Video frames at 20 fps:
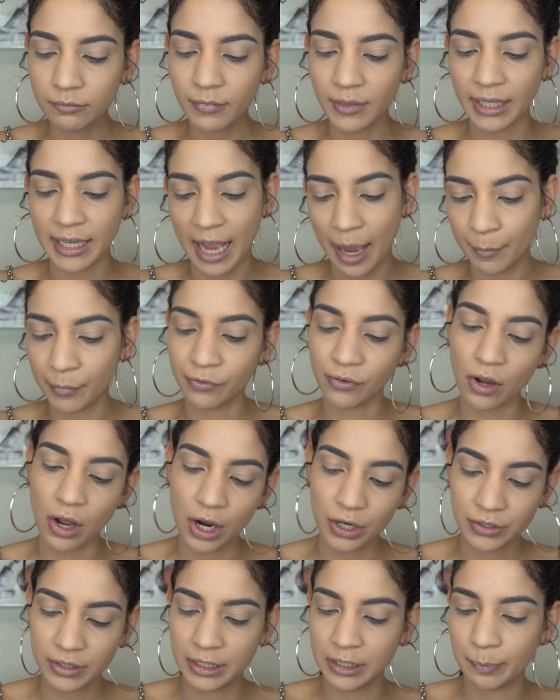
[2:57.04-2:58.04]

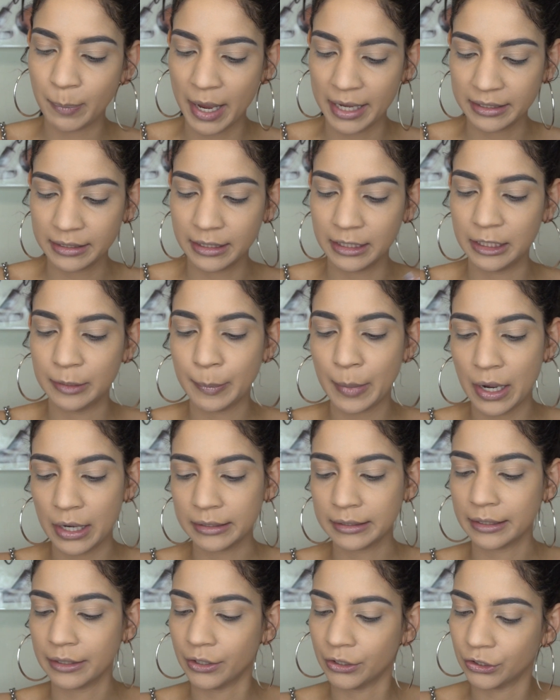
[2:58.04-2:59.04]
camouflage these pesky
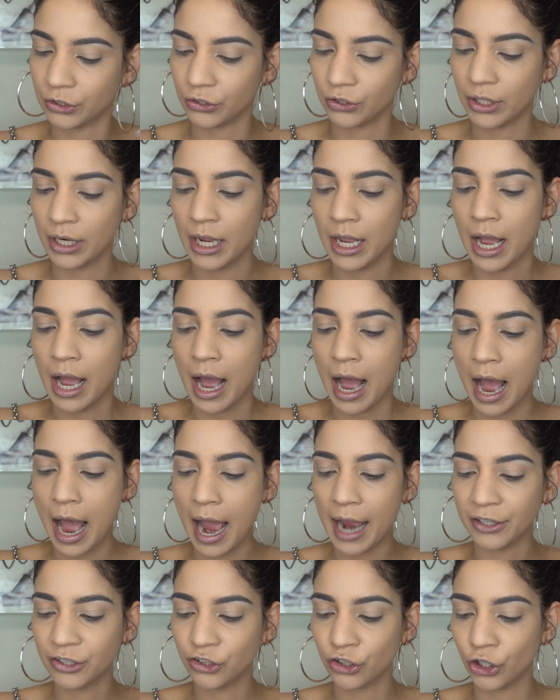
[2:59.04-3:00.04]
spots and under
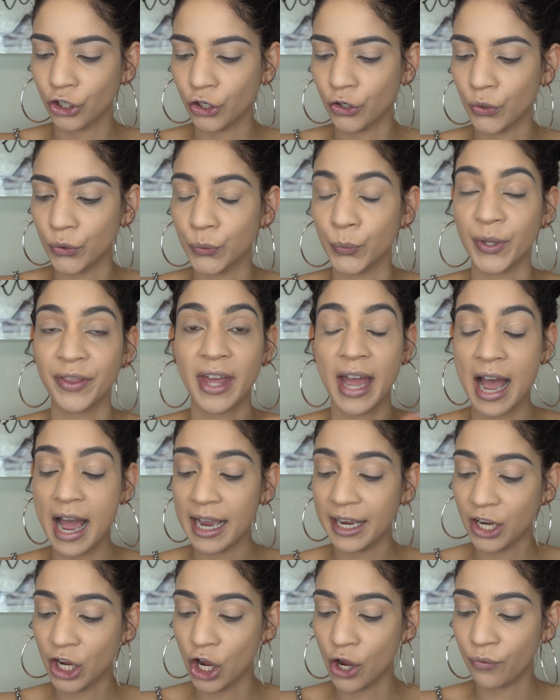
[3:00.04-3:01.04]
eye circles with
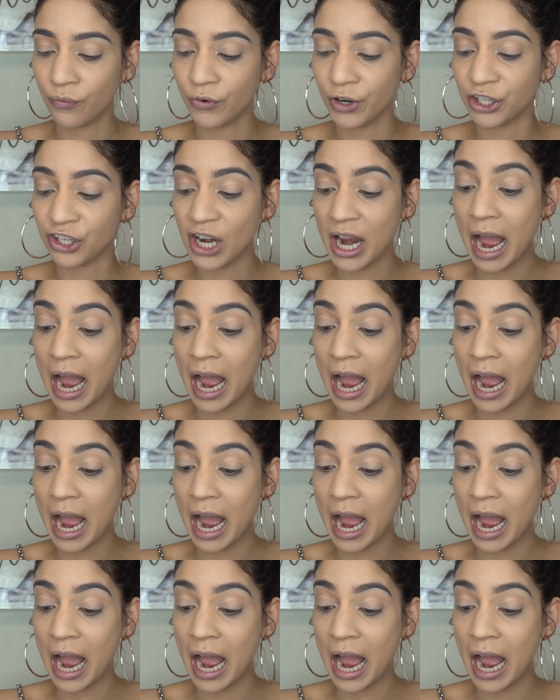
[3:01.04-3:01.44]
high coverage